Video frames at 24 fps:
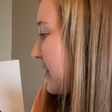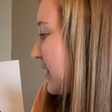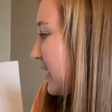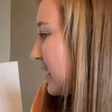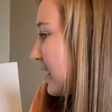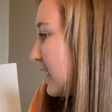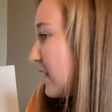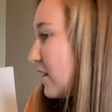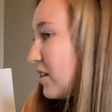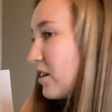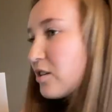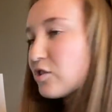
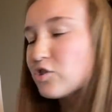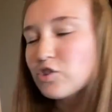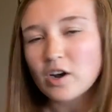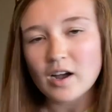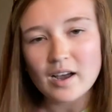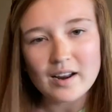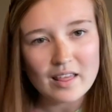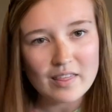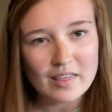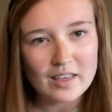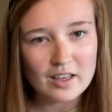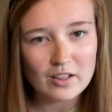then
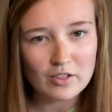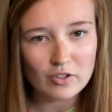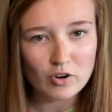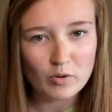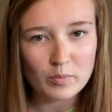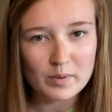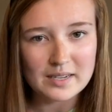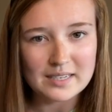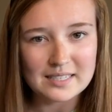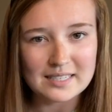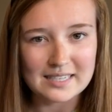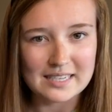trying to think a little
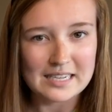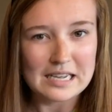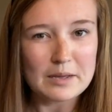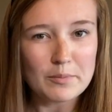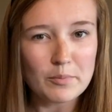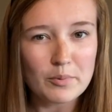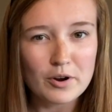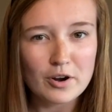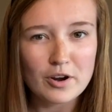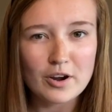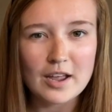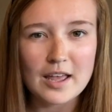bit
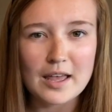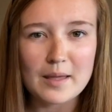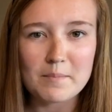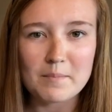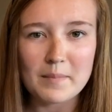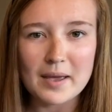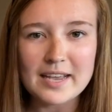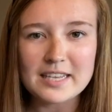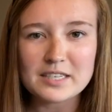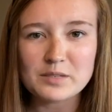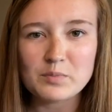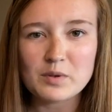deeper, it
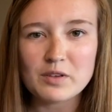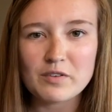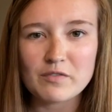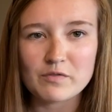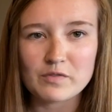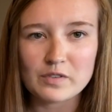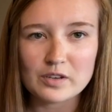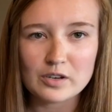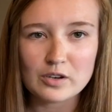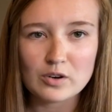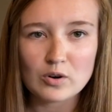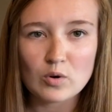makes me
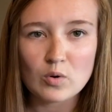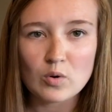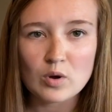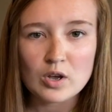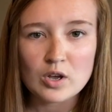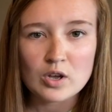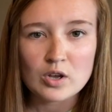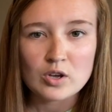feel